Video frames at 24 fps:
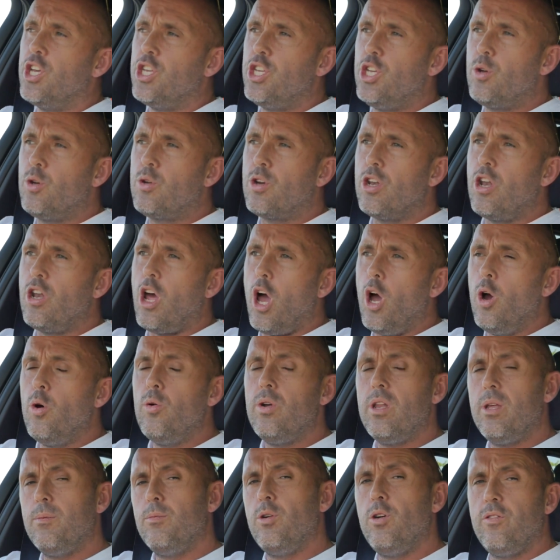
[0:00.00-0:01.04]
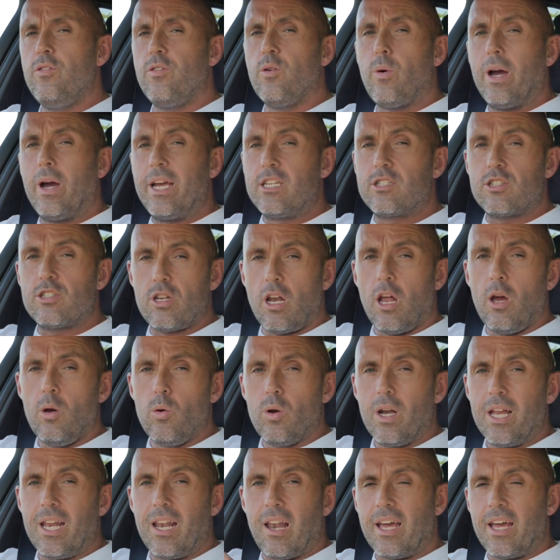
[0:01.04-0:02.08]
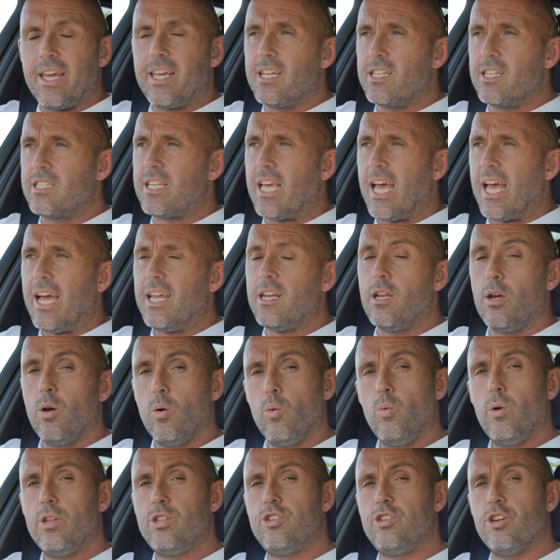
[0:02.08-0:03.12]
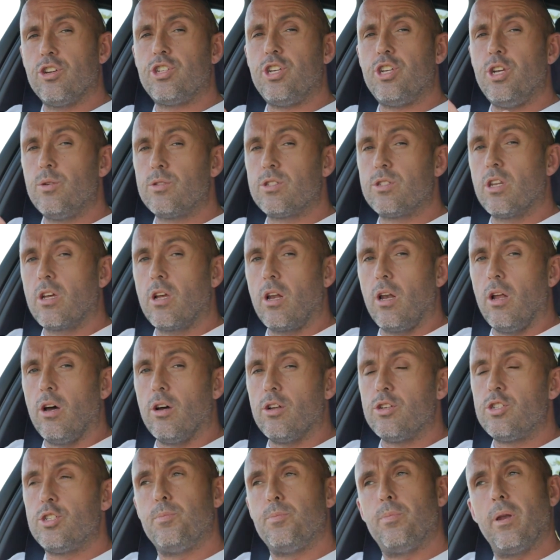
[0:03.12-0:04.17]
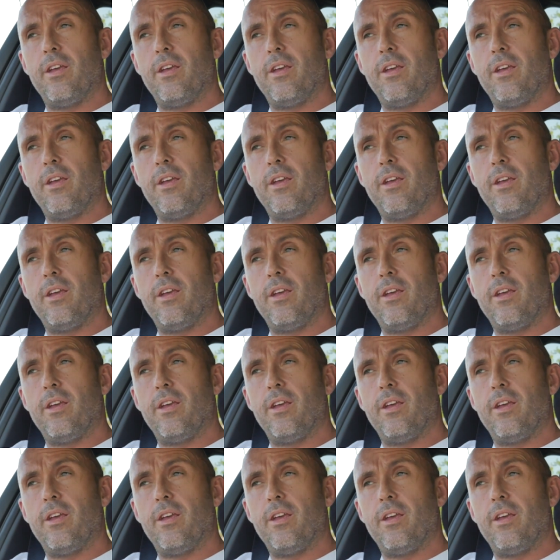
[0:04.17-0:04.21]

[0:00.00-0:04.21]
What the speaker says: You can only move away slowly, like I said, with just using the clutch.